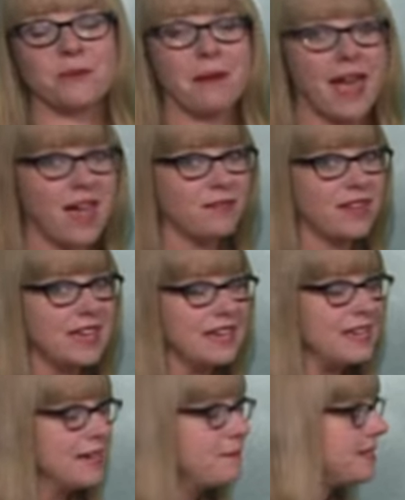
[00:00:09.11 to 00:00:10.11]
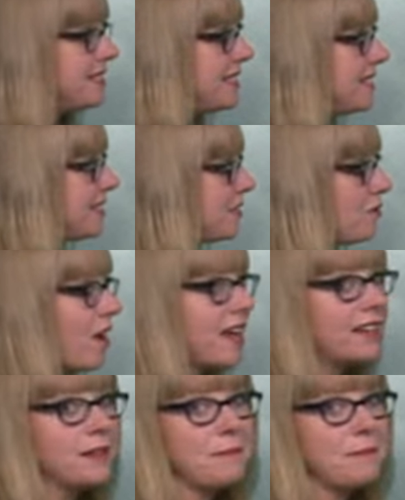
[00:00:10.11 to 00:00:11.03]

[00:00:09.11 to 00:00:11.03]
Some heavy, persistent rain.